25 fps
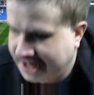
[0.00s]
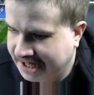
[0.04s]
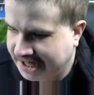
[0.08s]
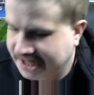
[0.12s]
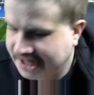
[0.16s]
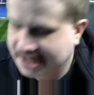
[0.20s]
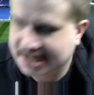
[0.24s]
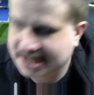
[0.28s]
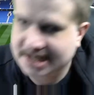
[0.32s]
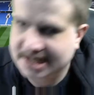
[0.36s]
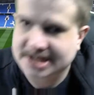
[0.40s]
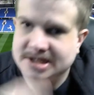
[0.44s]

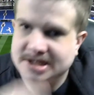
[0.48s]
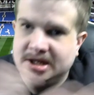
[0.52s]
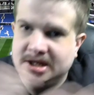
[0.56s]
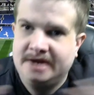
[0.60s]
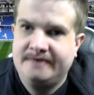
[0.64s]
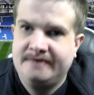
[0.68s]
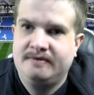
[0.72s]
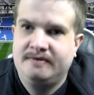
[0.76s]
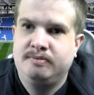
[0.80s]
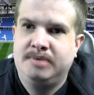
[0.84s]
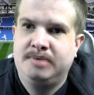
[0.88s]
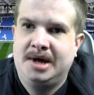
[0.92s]
is another
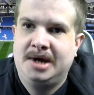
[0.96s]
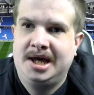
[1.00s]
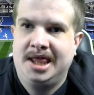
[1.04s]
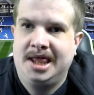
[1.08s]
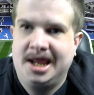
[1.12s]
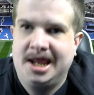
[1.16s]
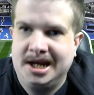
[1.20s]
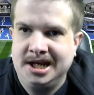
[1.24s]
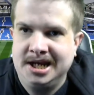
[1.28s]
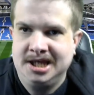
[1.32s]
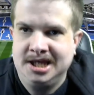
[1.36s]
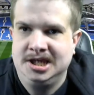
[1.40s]
player that
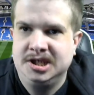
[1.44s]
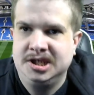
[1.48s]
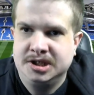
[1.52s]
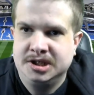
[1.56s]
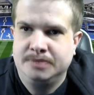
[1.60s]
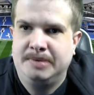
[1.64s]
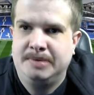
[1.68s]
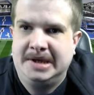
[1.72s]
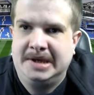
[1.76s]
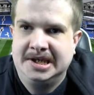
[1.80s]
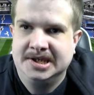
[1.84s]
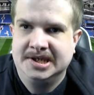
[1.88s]
needs to be
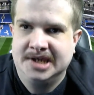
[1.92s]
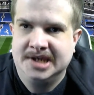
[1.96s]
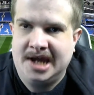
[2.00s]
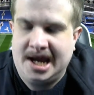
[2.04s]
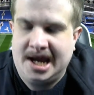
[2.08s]
sacked.